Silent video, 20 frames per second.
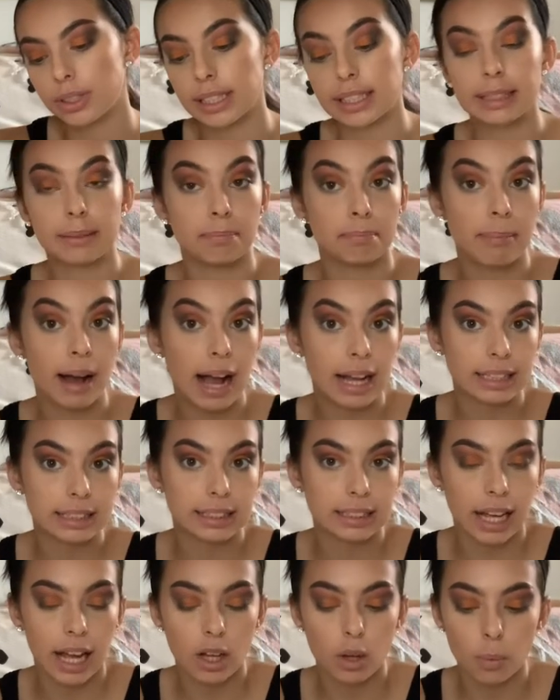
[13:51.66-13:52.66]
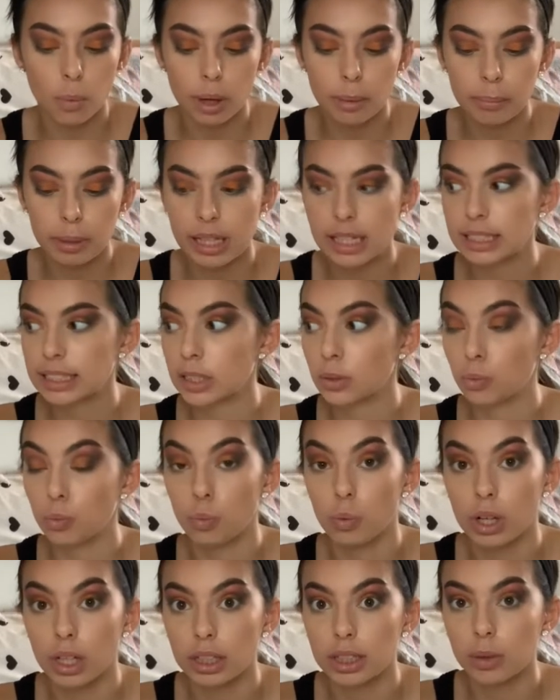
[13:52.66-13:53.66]
this matte style one because I
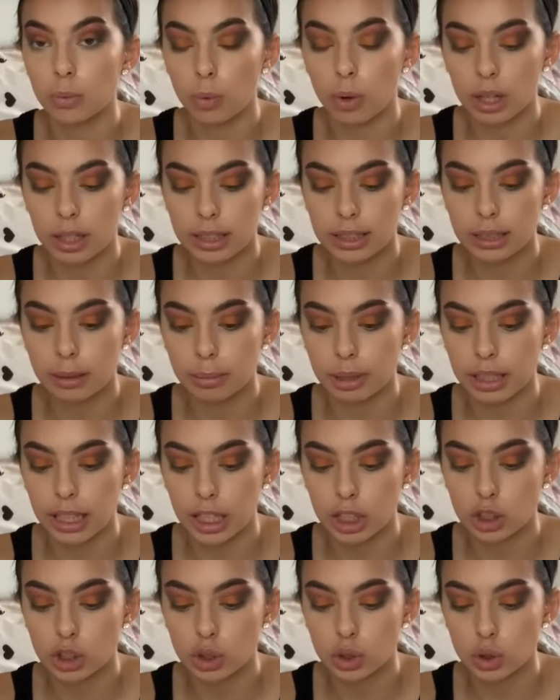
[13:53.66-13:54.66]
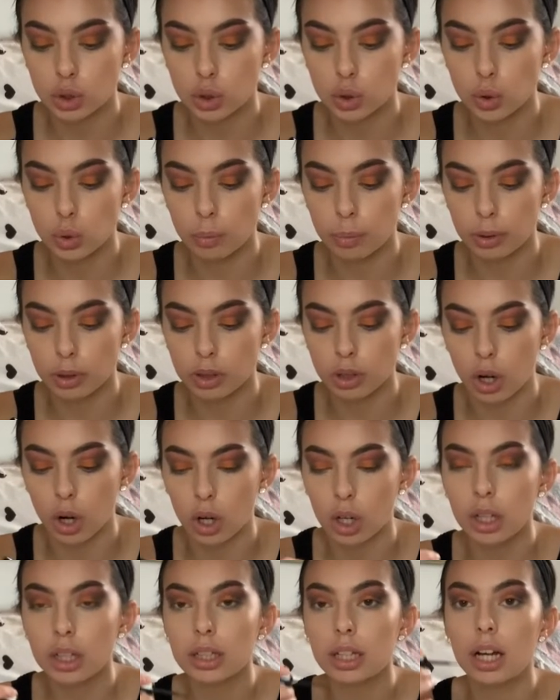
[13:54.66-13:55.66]
really want it to be like super
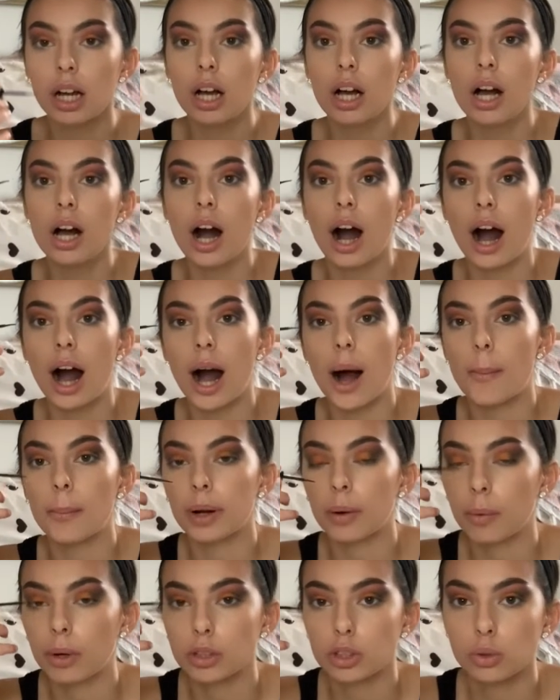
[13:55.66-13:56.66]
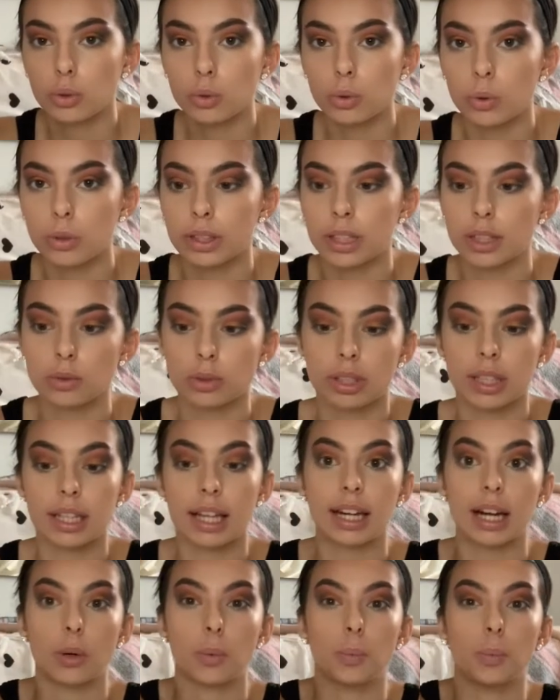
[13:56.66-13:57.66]
dark, and I want to do cool things with it,
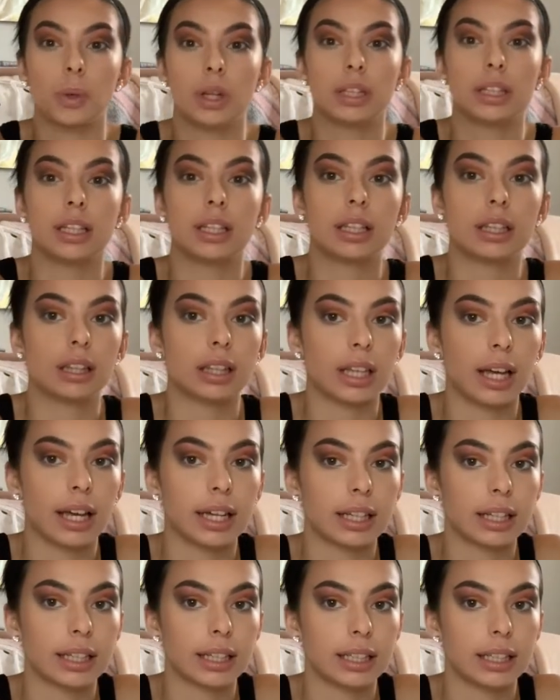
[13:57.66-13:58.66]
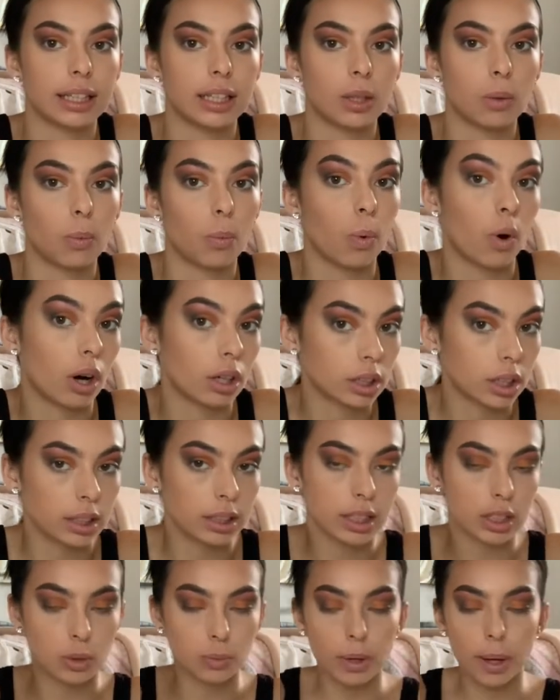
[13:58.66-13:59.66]
and I really like the wand on
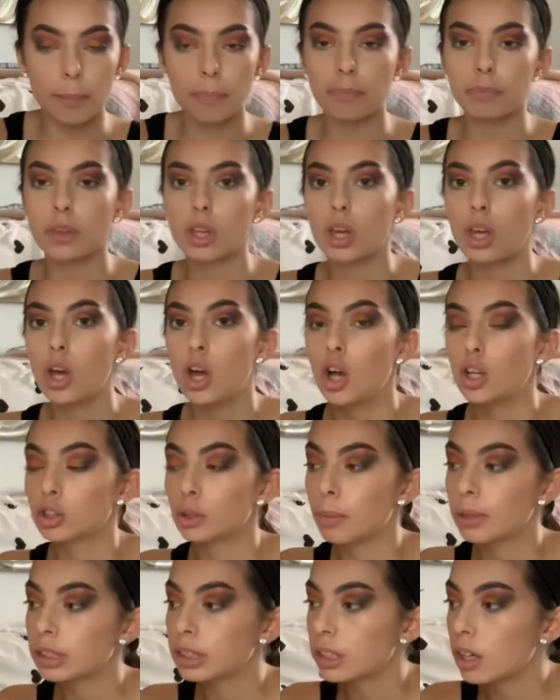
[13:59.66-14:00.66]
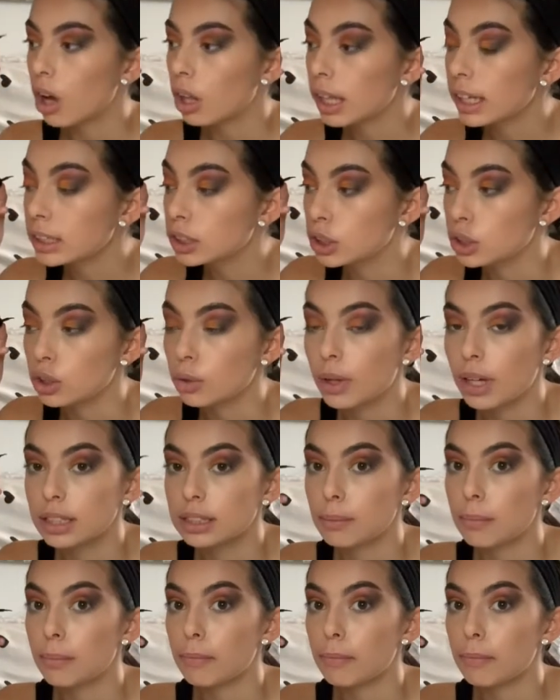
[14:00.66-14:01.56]
this one. So basically all I do is,